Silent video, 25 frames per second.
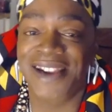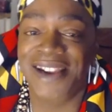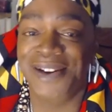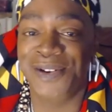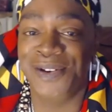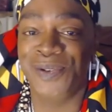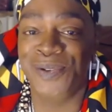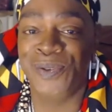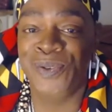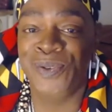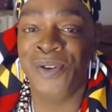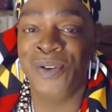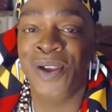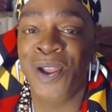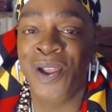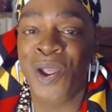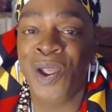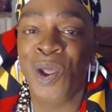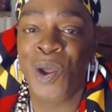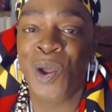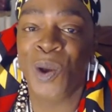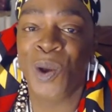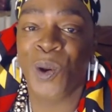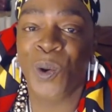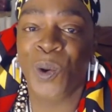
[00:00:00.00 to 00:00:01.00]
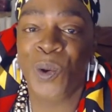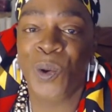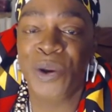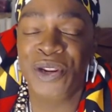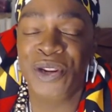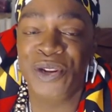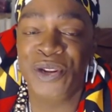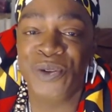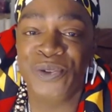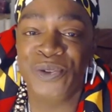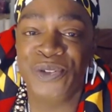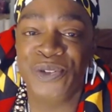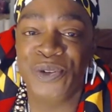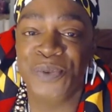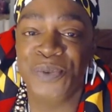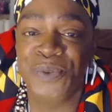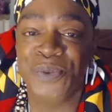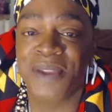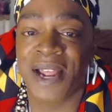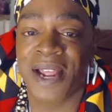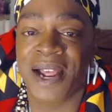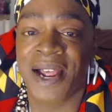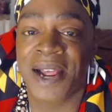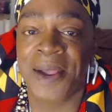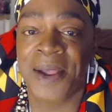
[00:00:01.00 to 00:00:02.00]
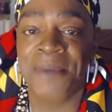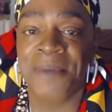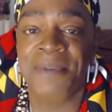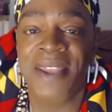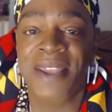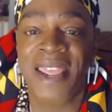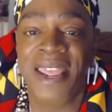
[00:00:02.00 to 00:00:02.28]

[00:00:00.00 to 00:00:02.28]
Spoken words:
noon on YouTube Live.